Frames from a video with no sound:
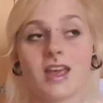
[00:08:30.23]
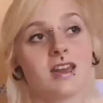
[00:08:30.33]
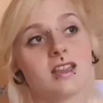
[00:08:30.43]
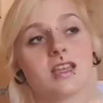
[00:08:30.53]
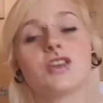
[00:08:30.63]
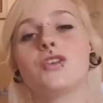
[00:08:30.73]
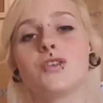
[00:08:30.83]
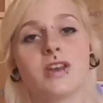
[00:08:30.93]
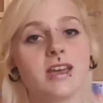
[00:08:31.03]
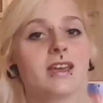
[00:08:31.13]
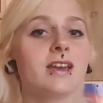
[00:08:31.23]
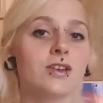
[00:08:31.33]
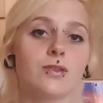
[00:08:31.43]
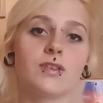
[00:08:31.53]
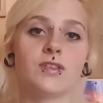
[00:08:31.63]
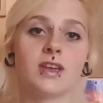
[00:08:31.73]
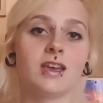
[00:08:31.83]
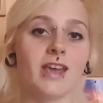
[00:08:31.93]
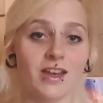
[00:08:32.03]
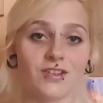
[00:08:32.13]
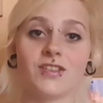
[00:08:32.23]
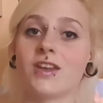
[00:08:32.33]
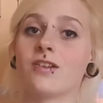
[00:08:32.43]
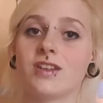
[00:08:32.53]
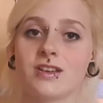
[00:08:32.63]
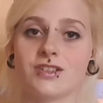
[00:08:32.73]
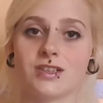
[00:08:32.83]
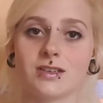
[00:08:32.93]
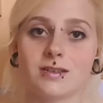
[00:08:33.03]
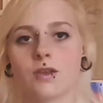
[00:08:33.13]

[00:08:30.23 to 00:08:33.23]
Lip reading: Anything unique and interesting catches their attention.